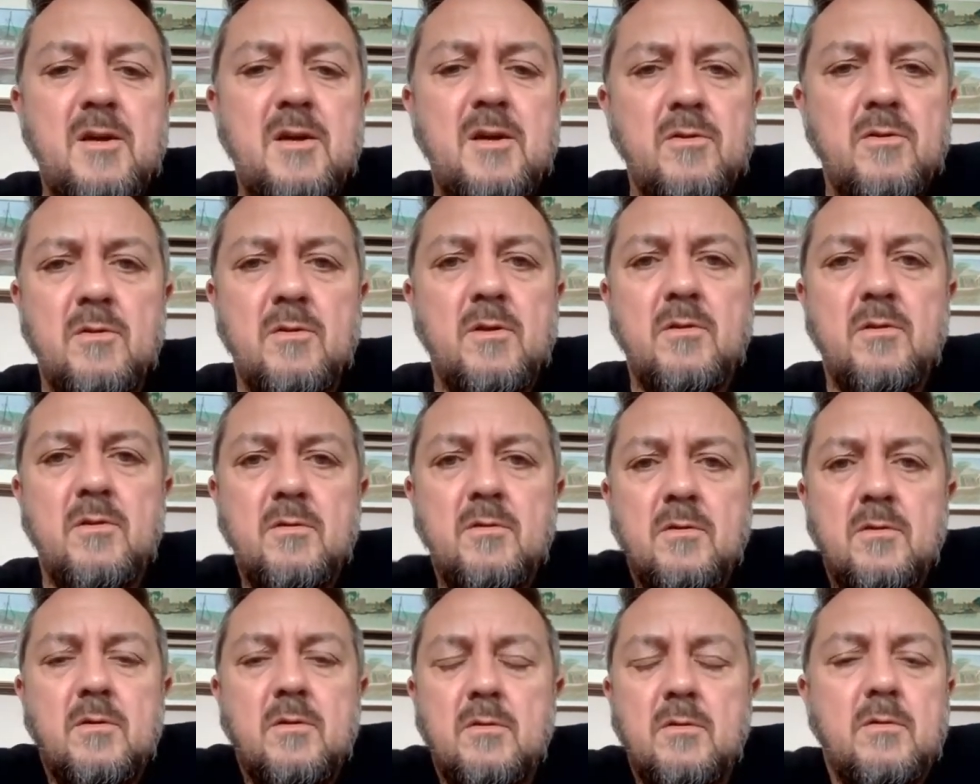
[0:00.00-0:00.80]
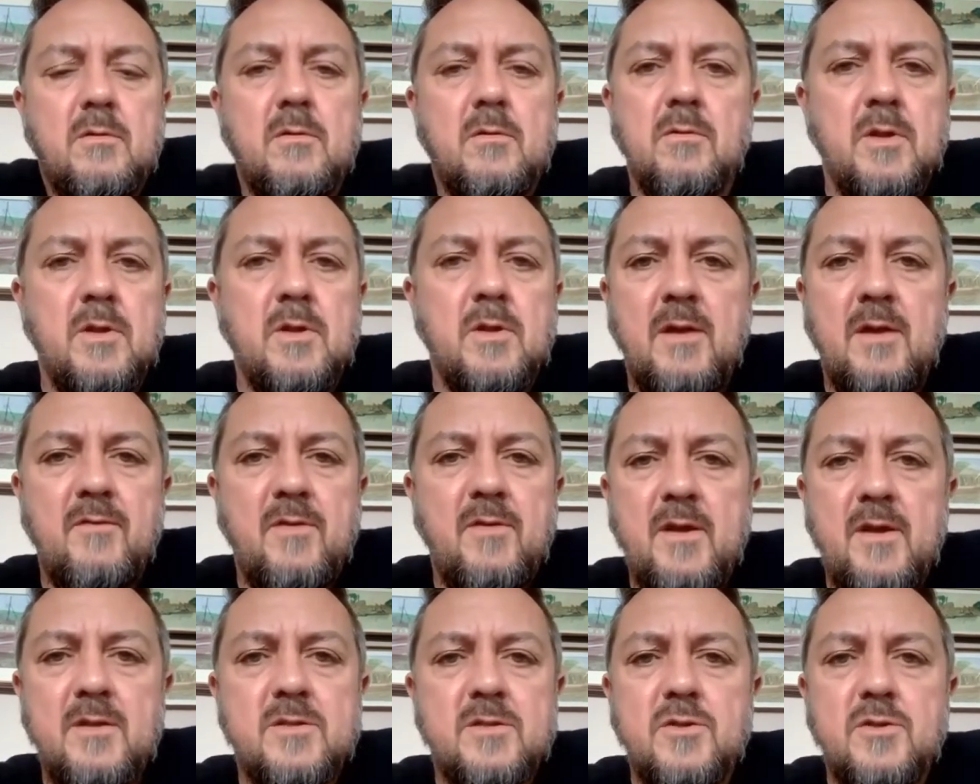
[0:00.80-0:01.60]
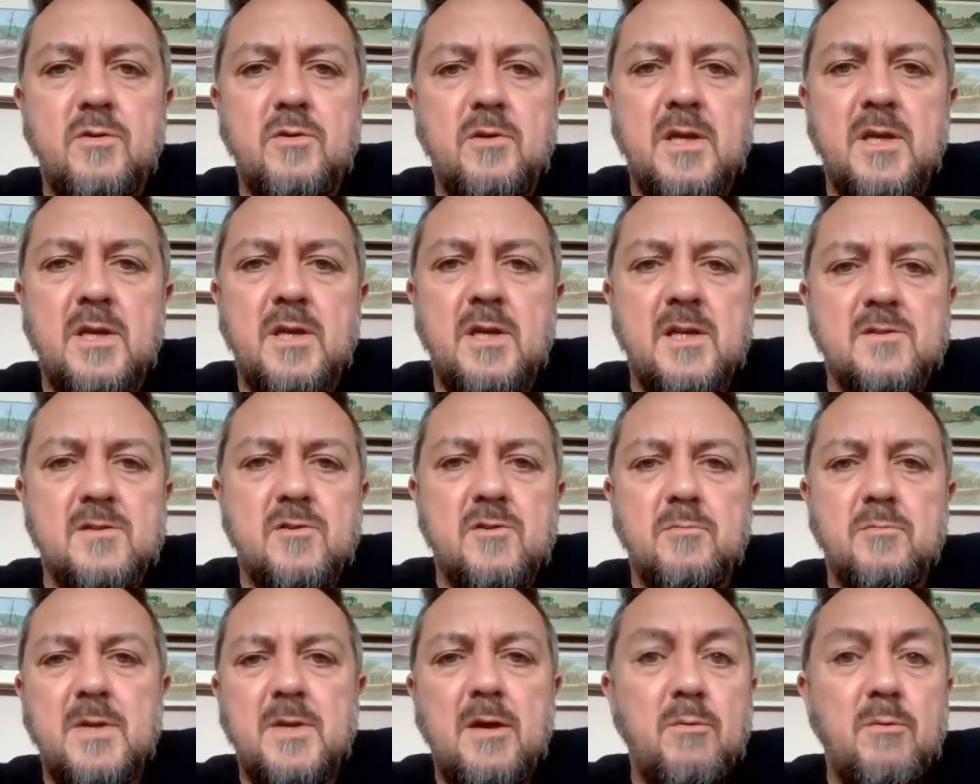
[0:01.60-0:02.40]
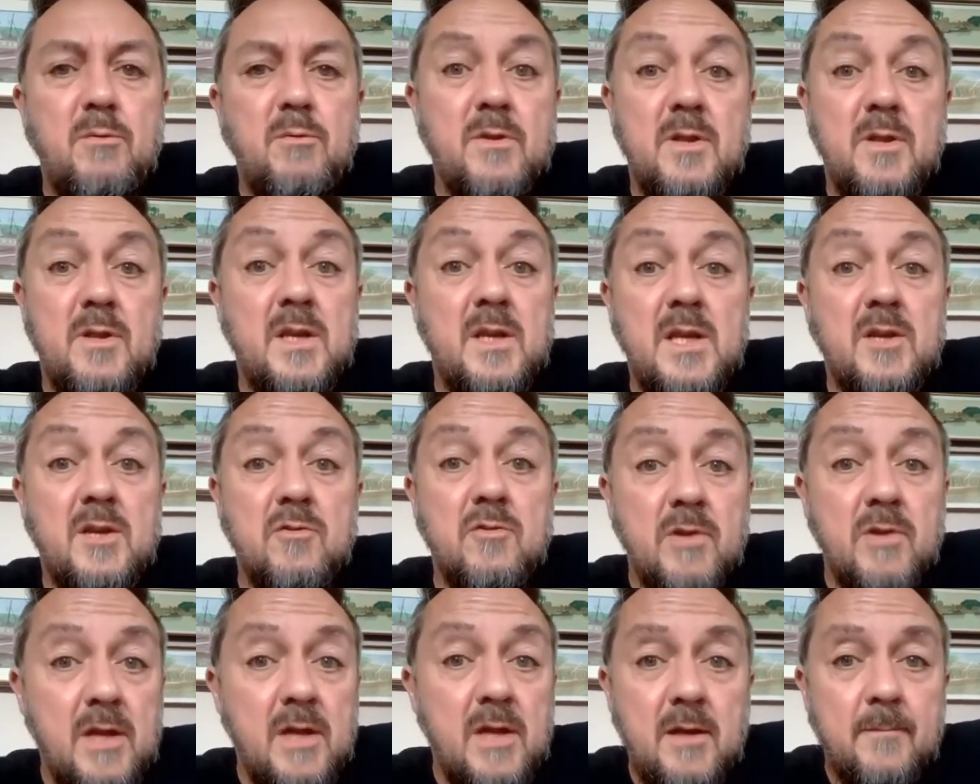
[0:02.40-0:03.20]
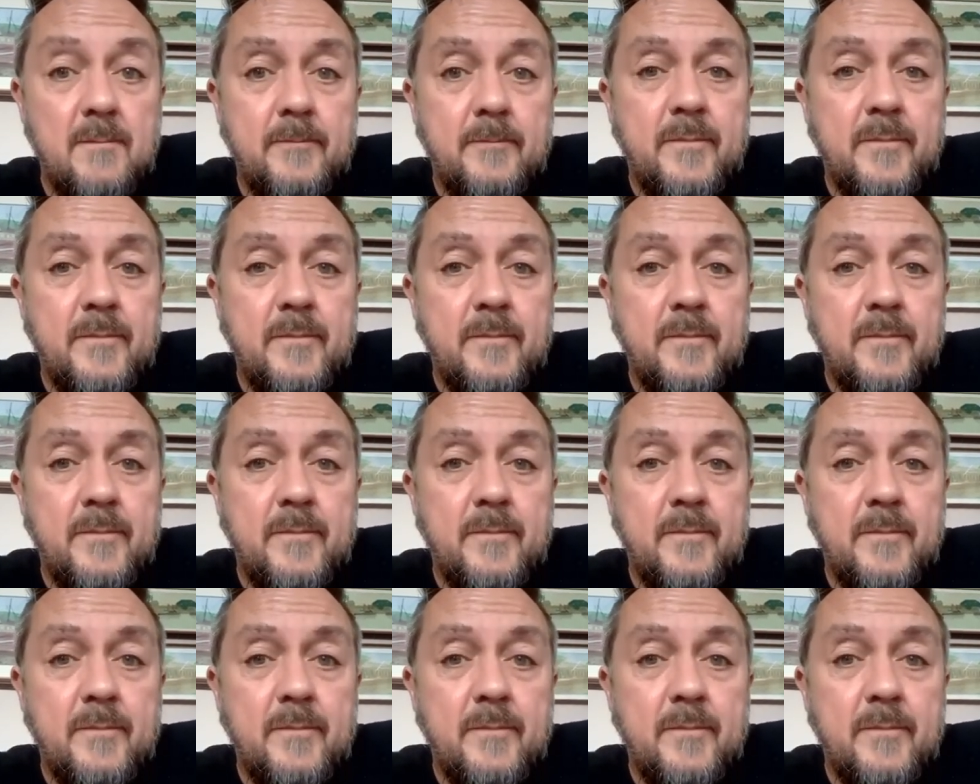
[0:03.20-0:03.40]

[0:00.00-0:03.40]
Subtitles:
you leave here 2 years from now with a degree,